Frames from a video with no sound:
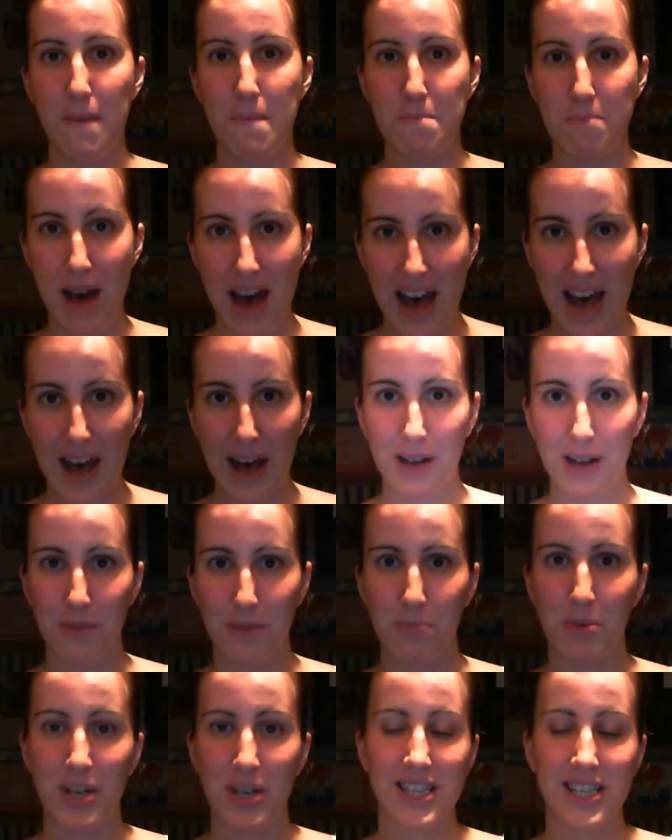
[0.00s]

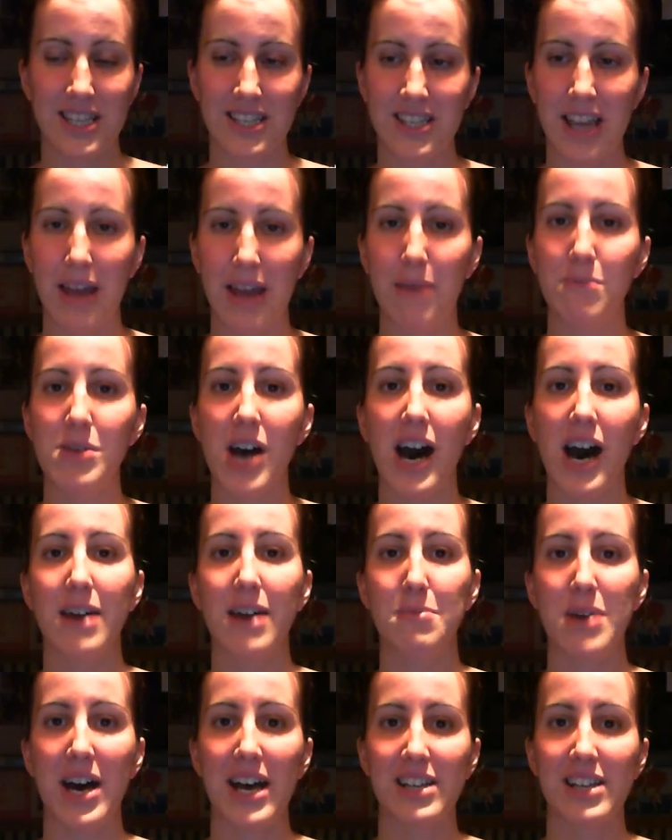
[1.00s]
bad, but at the same
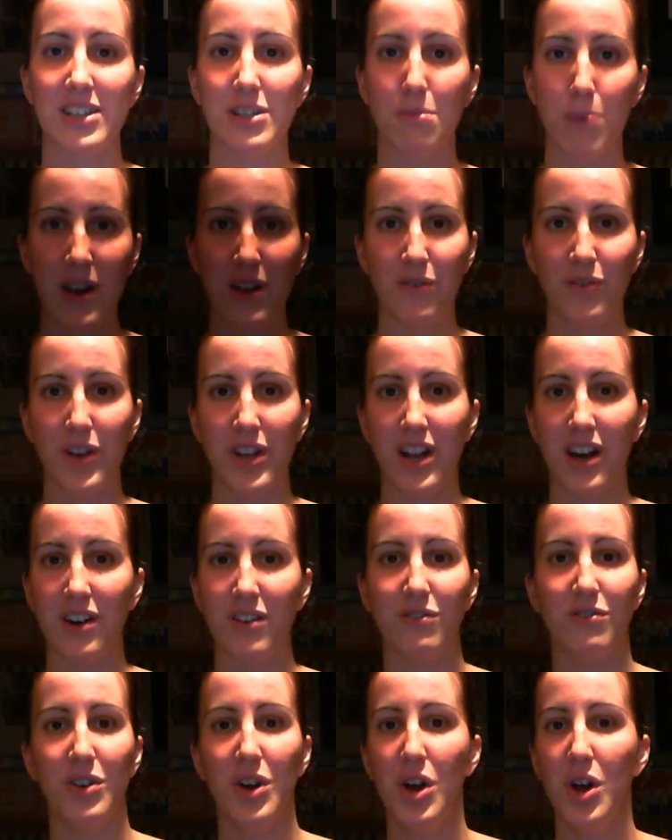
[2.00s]
time, it has the benefit
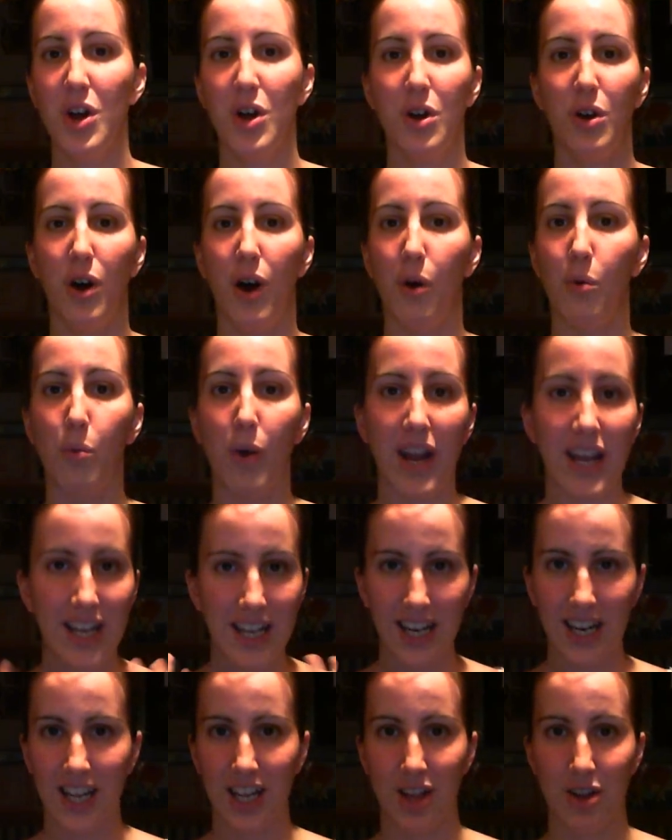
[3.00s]
of
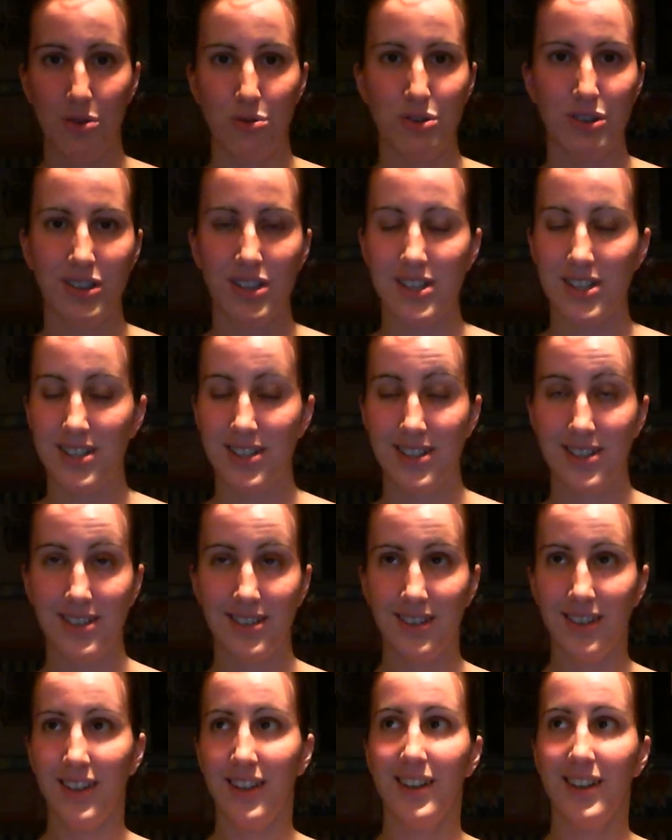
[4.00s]
awakening you to this